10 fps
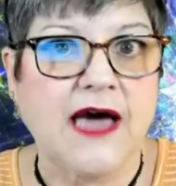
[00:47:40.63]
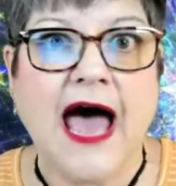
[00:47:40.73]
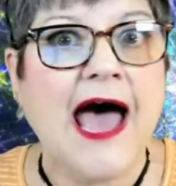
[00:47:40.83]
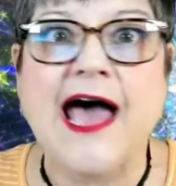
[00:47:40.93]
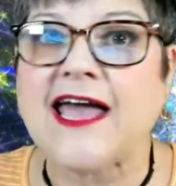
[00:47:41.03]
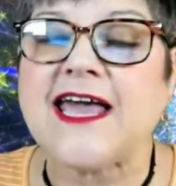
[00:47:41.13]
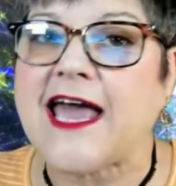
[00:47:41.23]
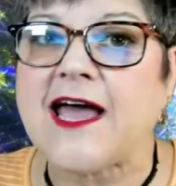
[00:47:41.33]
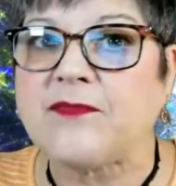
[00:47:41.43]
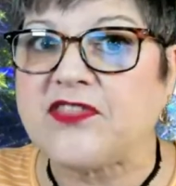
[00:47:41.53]
I
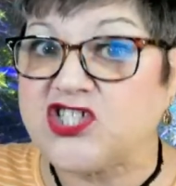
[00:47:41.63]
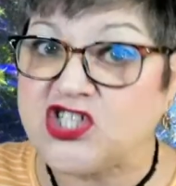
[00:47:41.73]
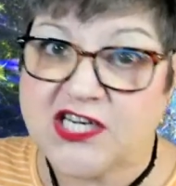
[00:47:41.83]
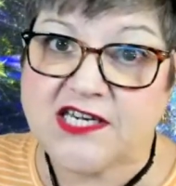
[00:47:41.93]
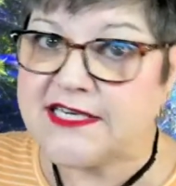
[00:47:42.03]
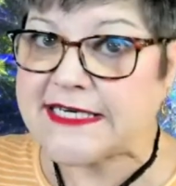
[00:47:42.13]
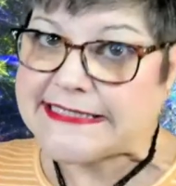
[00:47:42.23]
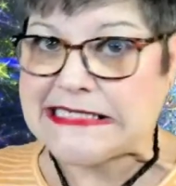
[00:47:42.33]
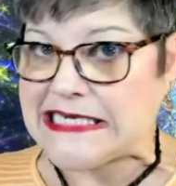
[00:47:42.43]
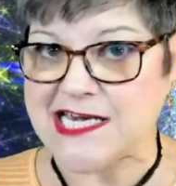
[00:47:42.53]
am the
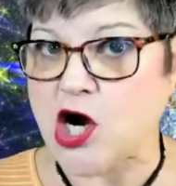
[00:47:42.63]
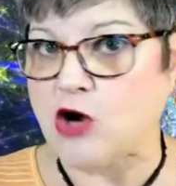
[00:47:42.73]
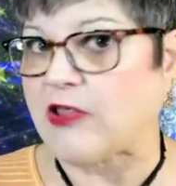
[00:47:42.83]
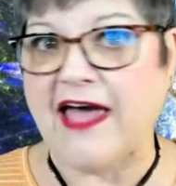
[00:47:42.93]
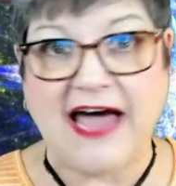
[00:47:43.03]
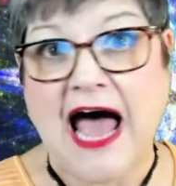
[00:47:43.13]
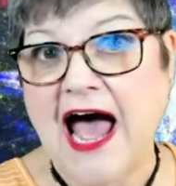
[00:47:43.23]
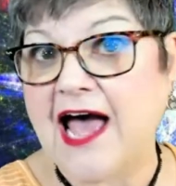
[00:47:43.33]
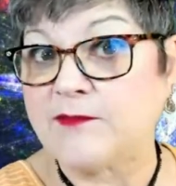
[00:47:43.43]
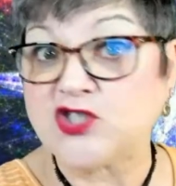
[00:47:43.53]
genius here. Like,
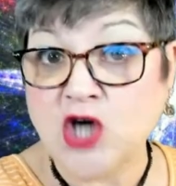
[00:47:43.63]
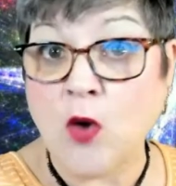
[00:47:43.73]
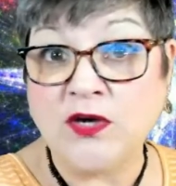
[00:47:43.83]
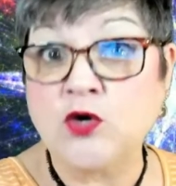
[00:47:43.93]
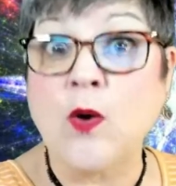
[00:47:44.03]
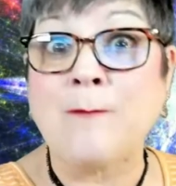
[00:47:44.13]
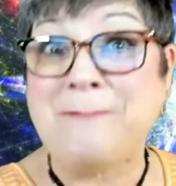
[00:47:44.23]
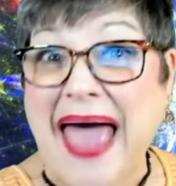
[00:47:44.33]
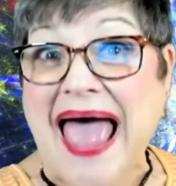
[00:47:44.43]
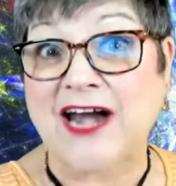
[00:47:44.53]
I'm showing you a
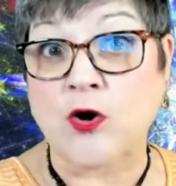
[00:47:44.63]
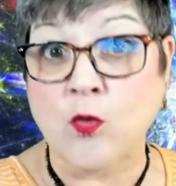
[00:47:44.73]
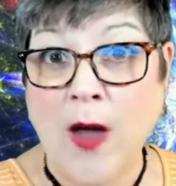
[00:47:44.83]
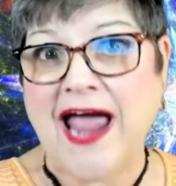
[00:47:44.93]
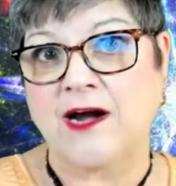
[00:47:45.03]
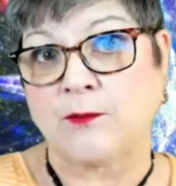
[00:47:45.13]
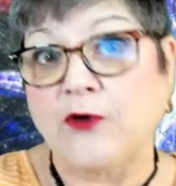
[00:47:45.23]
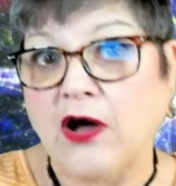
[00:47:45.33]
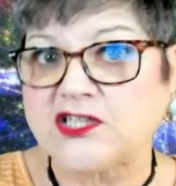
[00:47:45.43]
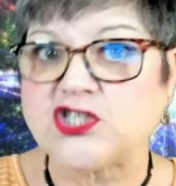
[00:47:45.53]
better way to
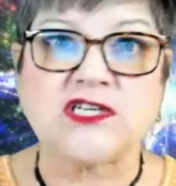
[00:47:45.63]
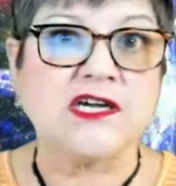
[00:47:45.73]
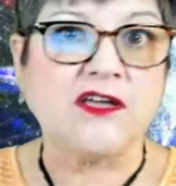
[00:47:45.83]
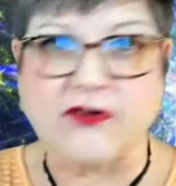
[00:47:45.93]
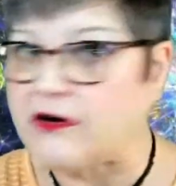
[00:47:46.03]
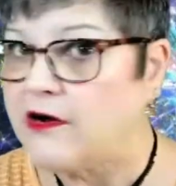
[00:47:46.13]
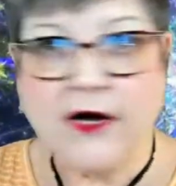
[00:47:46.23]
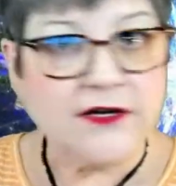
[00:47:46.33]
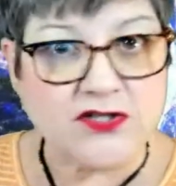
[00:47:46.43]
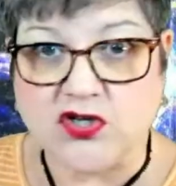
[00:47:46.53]
brush teeth or
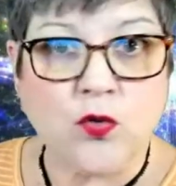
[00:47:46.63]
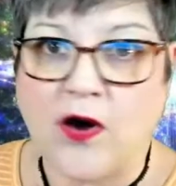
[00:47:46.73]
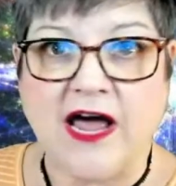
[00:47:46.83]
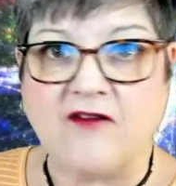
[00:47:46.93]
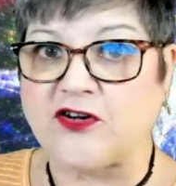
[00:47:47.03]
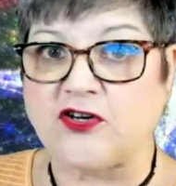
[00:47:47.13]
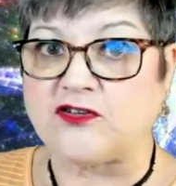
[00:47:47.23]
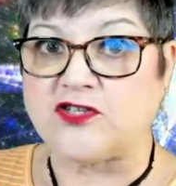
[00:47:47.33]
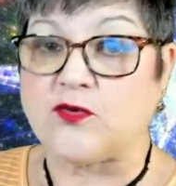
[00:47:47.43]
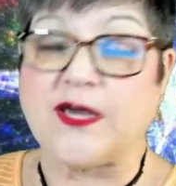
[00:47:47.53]
do whatever you're
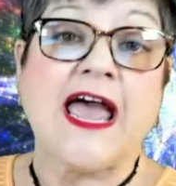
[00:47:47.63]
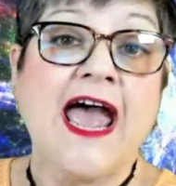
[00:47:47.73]
doing.